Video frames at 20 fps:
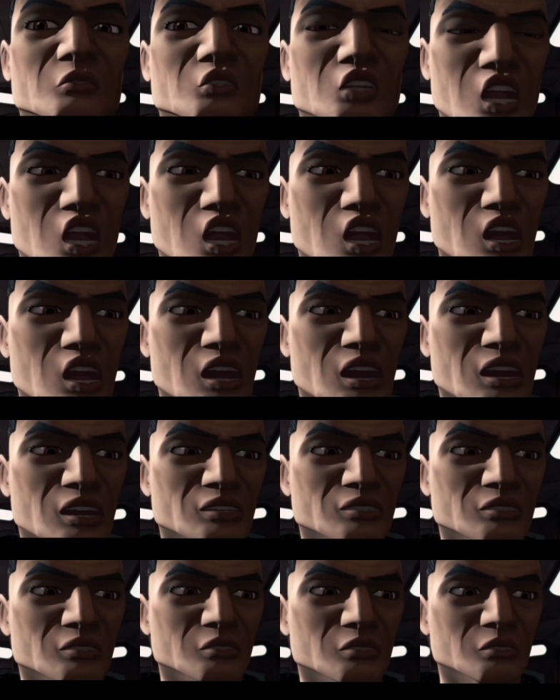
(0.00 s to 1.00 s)
War
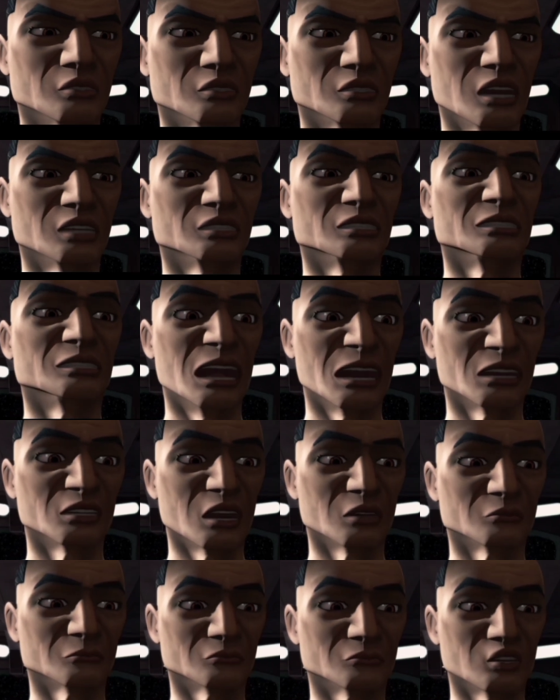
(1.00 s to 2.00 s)
does not
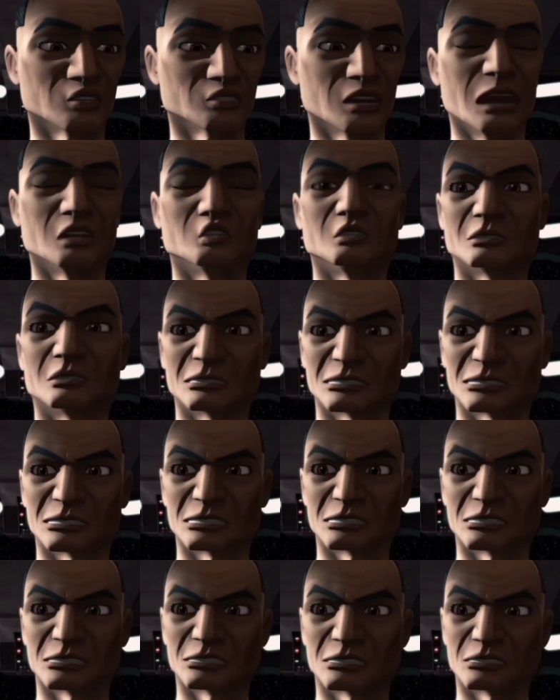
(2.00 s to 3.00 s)
come with a guarantee.
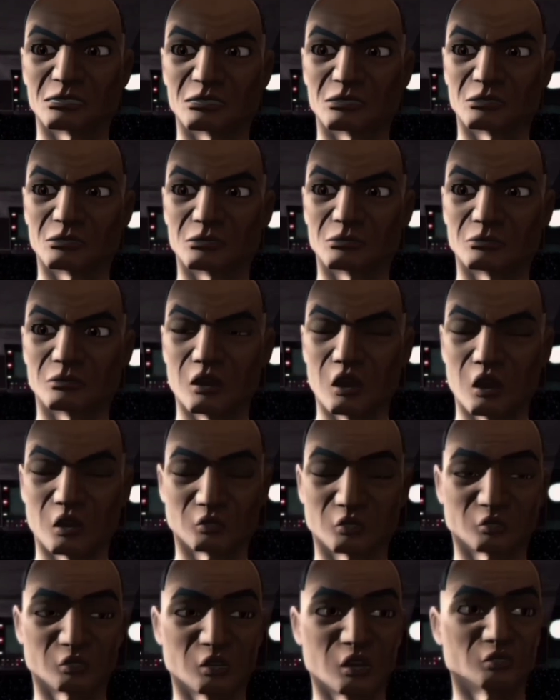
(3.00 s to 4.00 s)

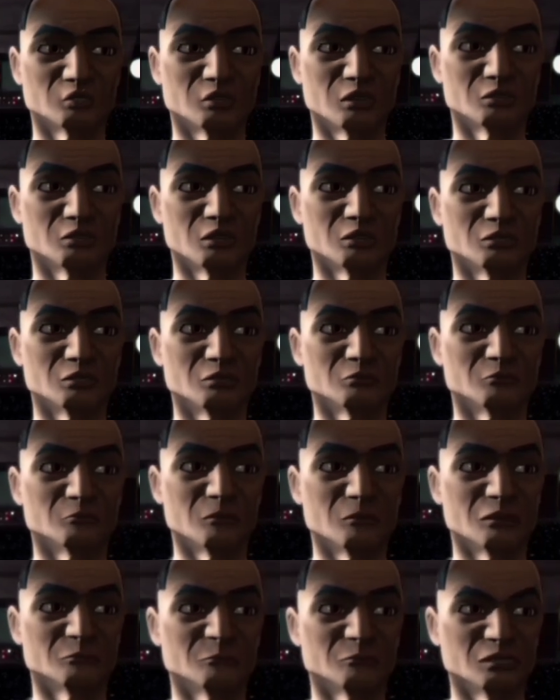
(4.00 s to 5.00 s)
No soldier gets the
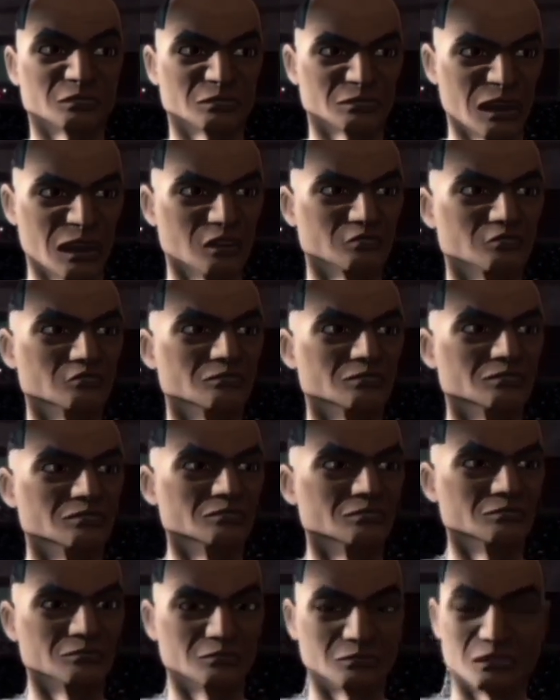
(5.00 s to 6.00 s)
promise of safety,
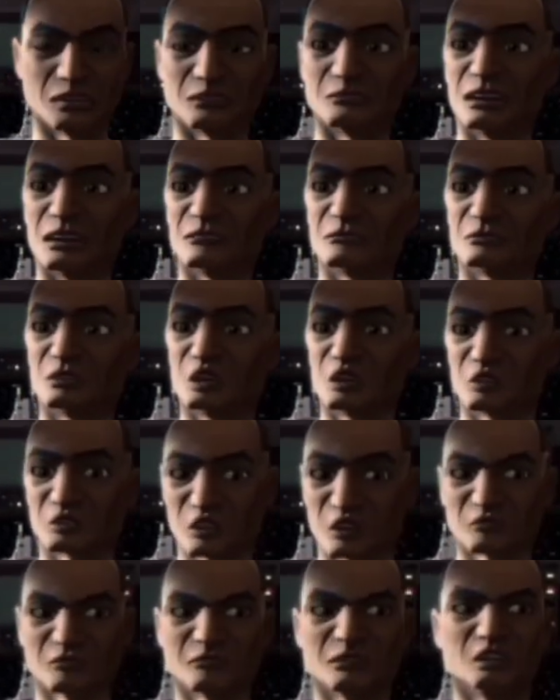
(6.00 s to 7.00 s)
survival,
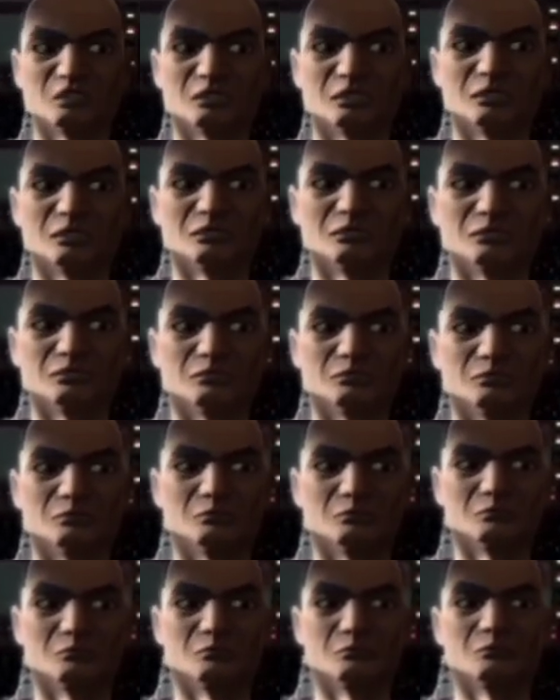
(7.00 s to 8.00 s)
or victory.
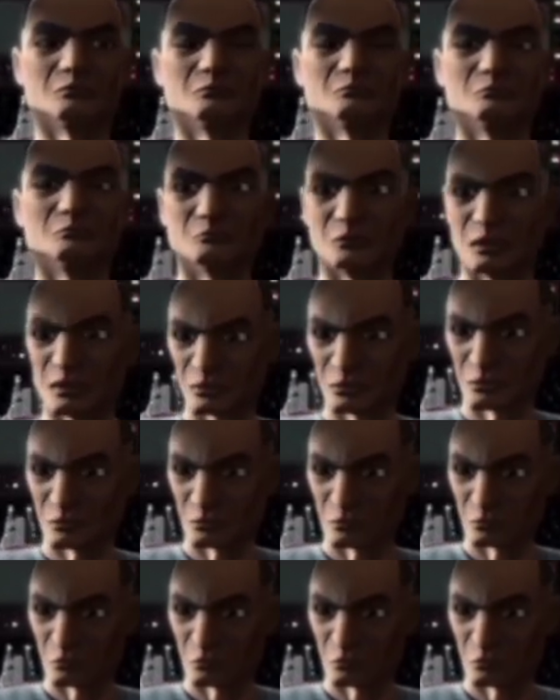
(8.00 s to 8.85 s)
But men,